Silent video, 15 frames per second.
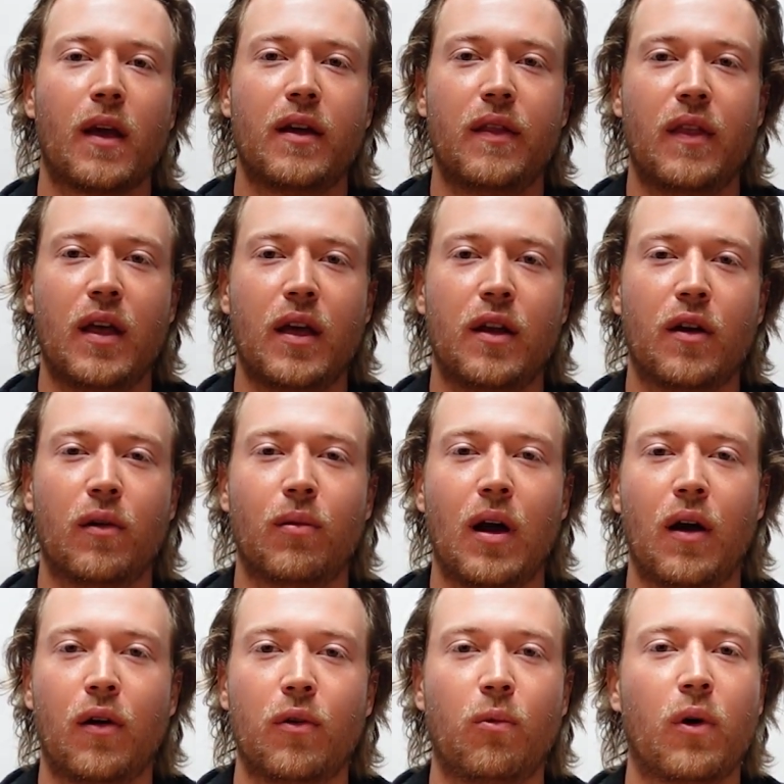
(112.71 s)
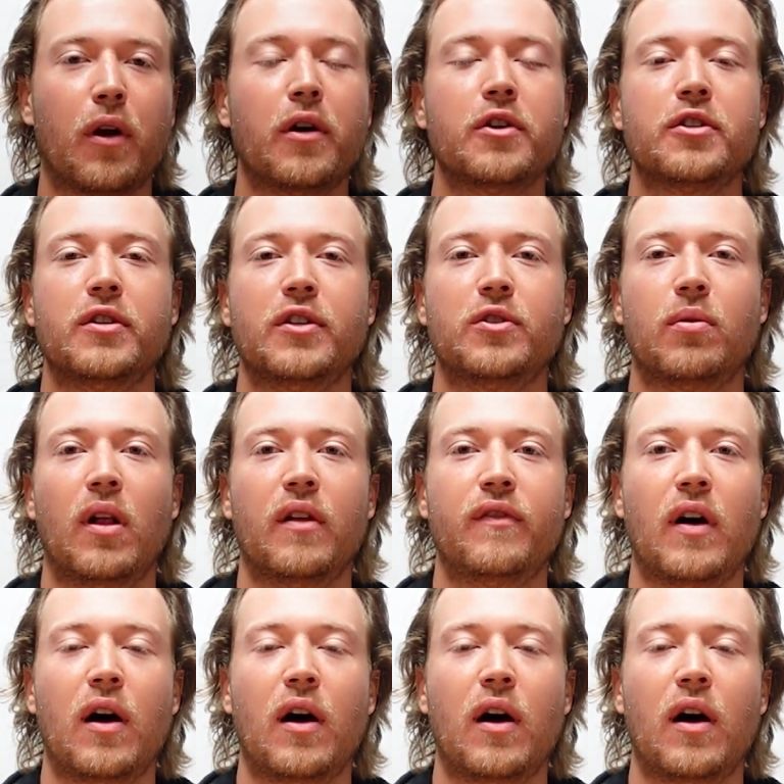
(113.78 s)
and then around 112